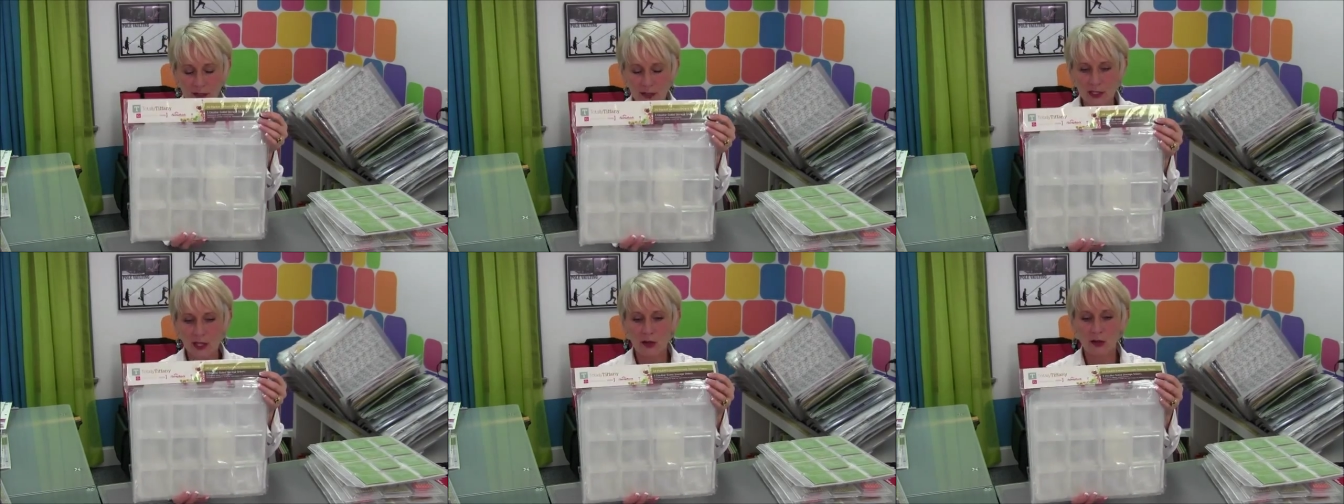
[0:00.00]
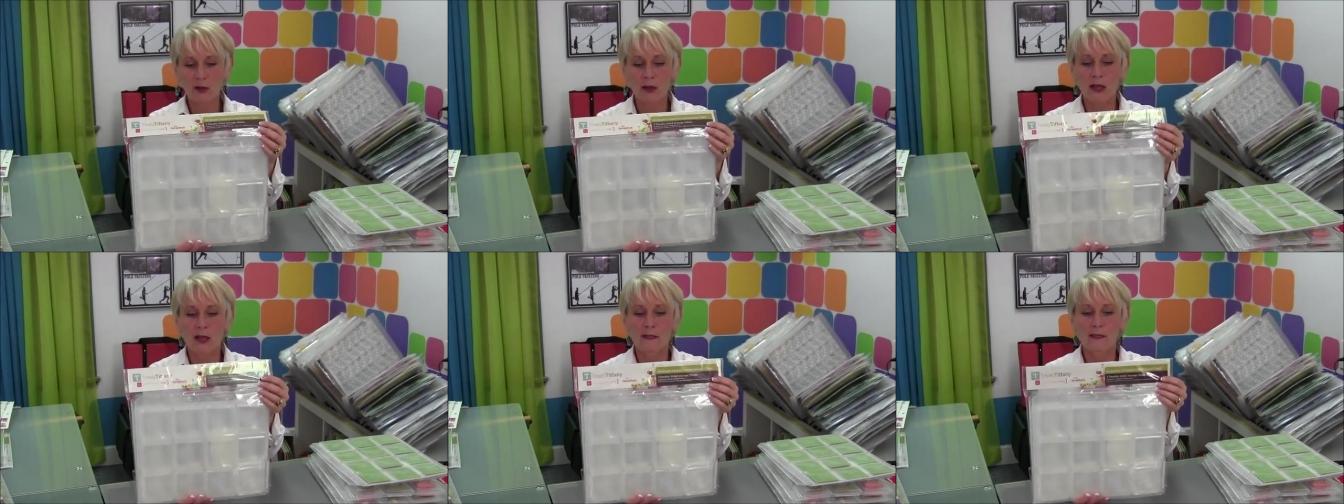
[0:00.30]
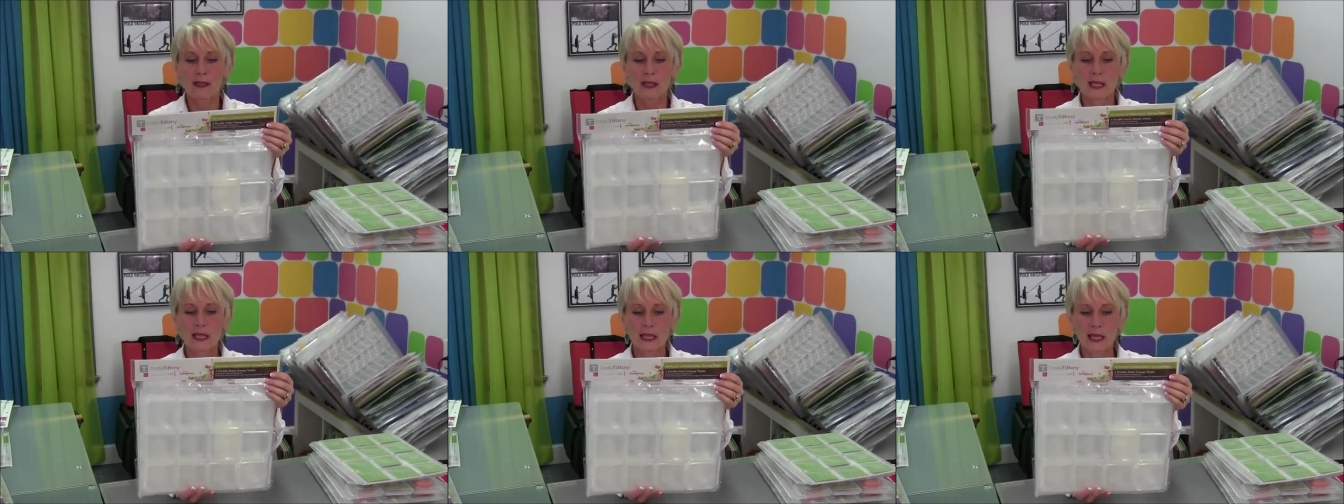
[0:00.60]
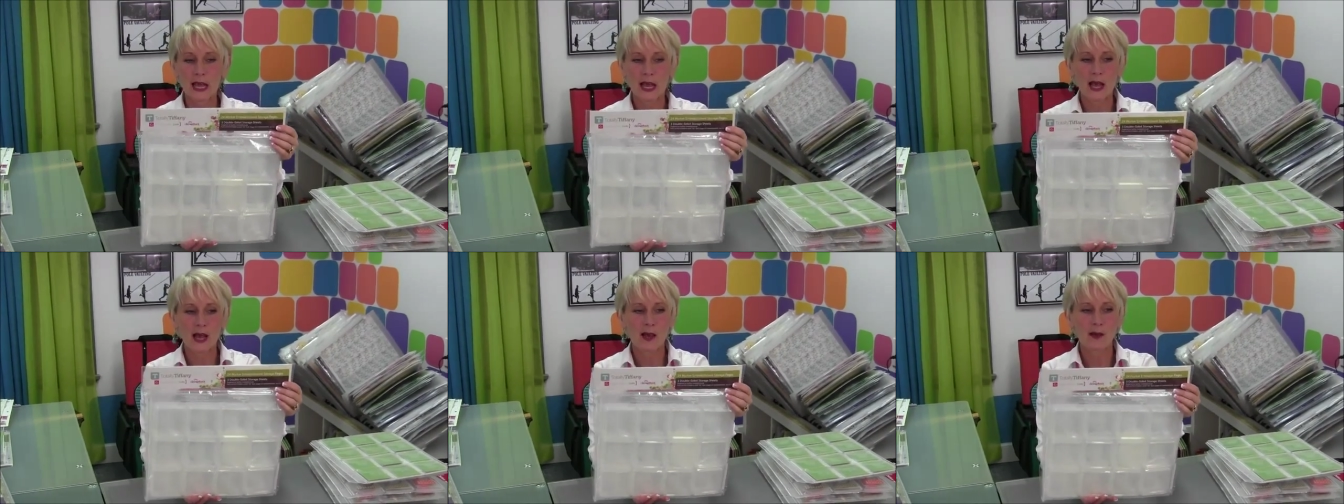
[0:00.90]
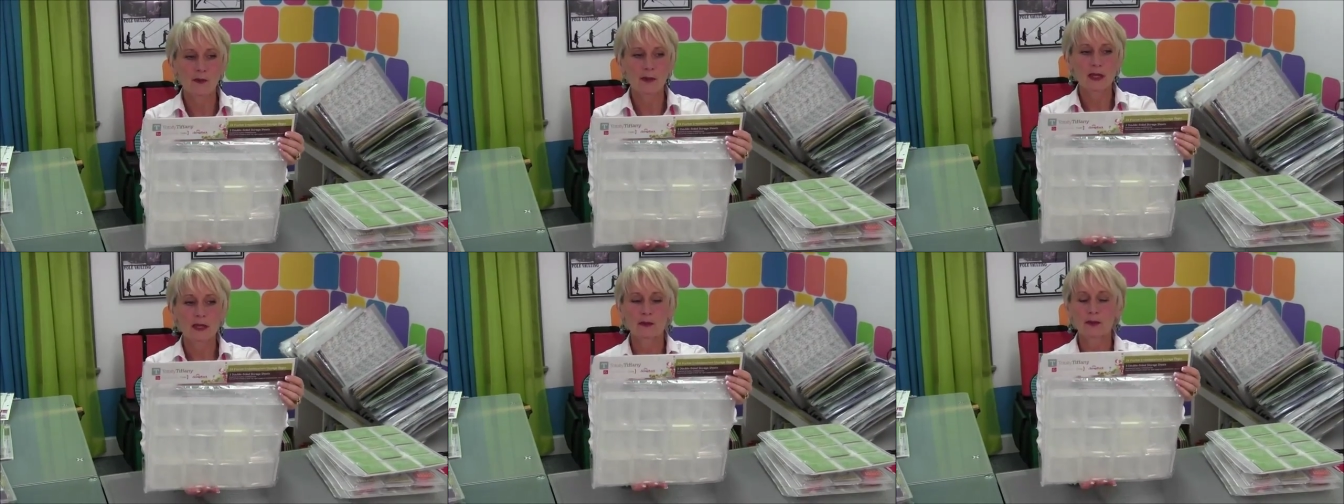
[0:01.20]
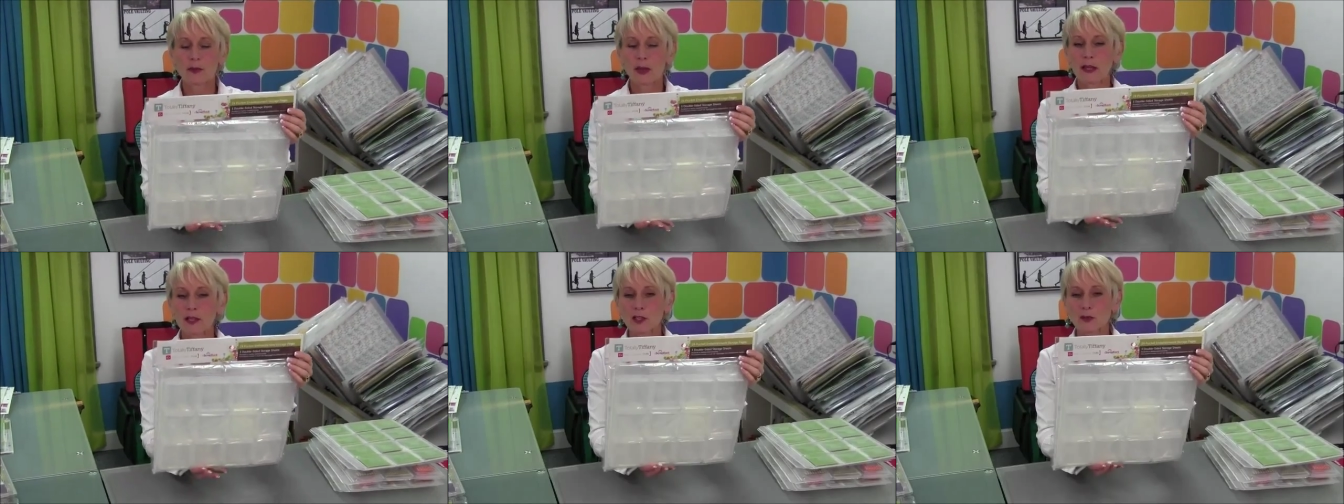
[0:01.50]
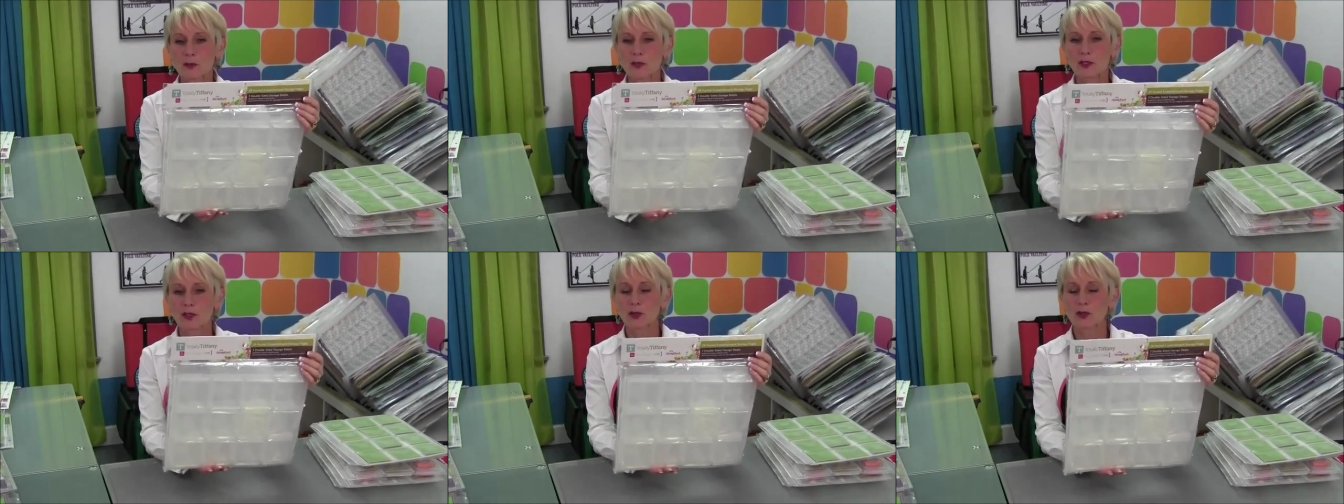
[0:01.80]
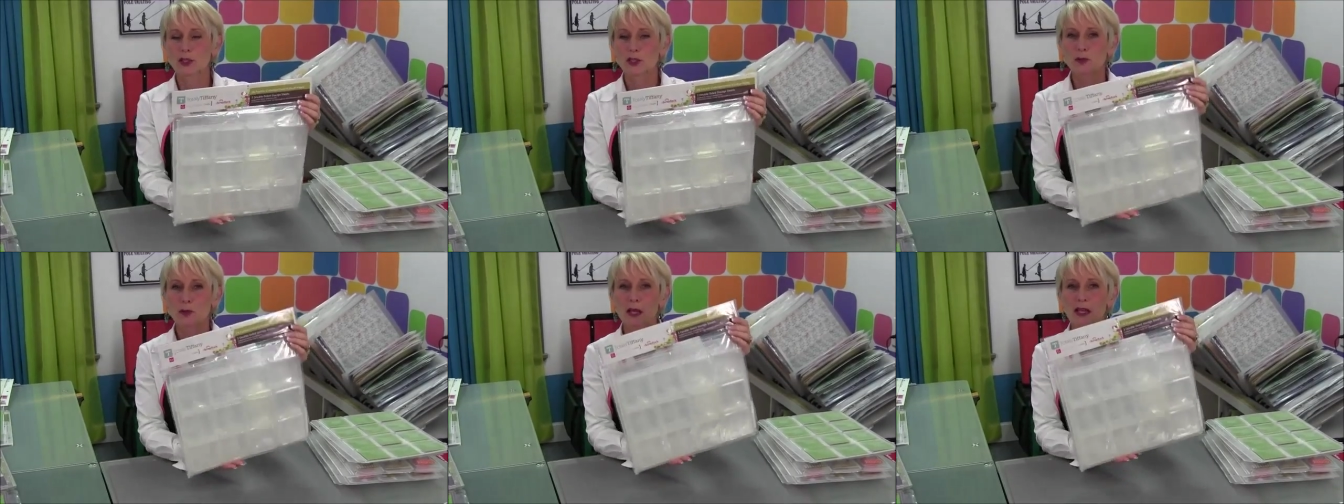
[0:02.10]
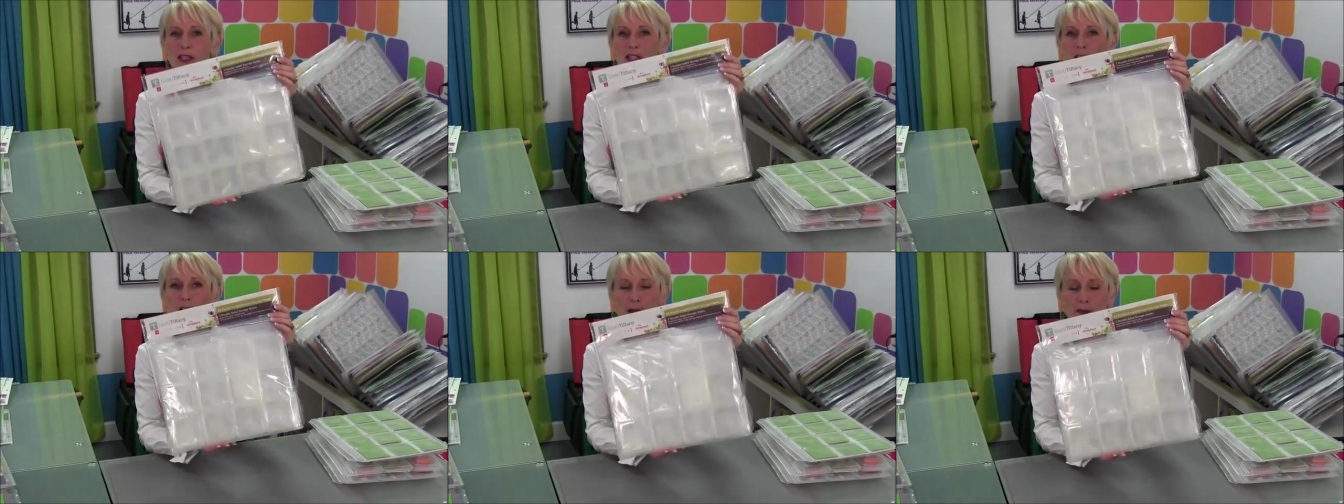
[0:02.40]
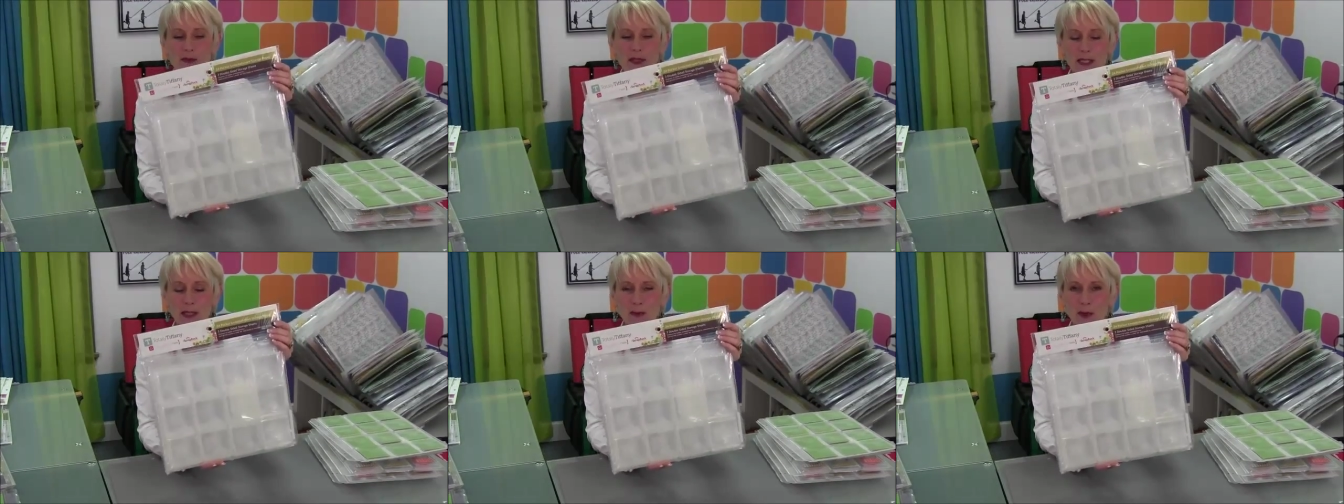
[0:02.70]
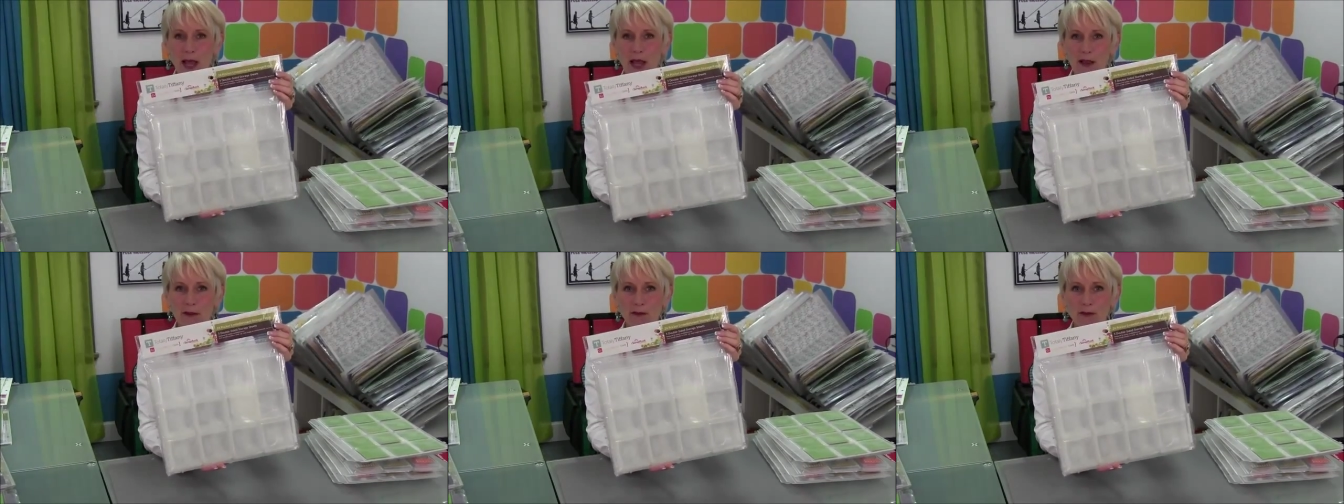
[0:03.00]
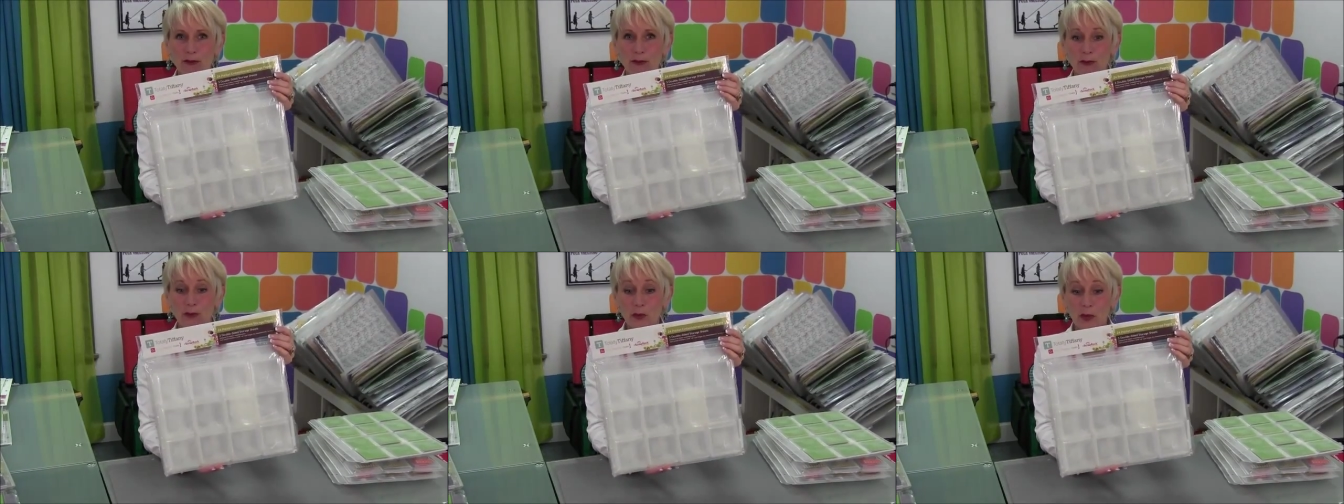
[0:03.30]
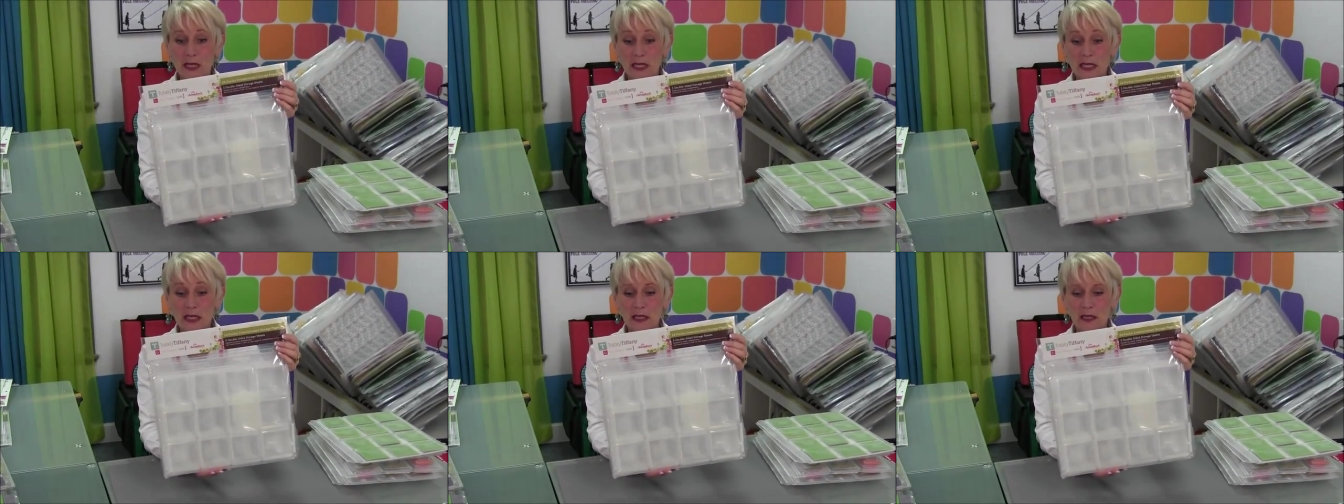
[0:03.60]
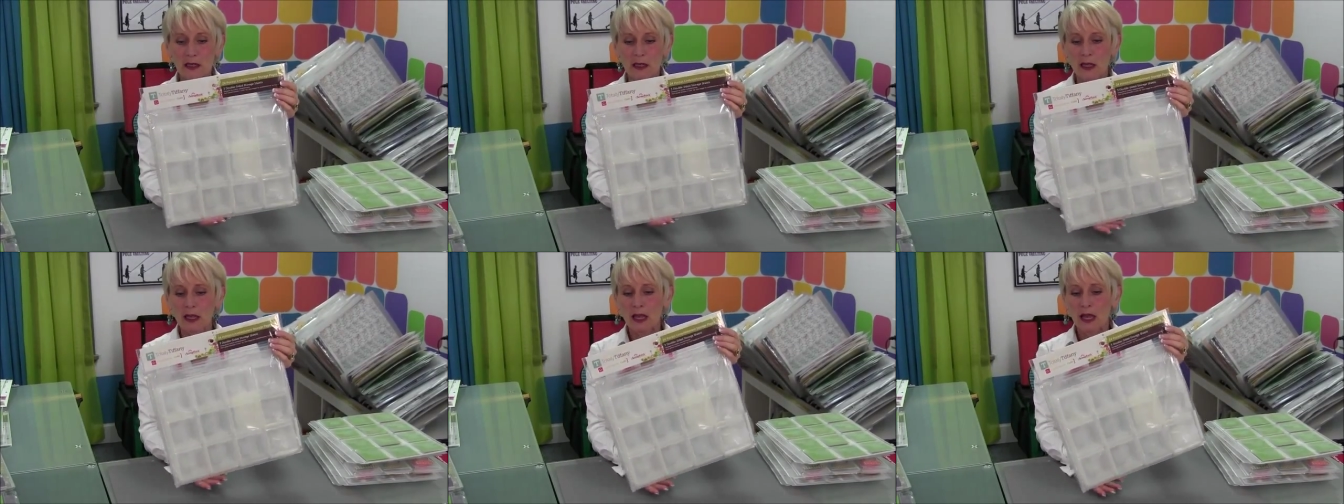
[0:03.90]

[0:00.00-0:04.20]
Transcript: So the um, embellishment storage page comes in a pack of three.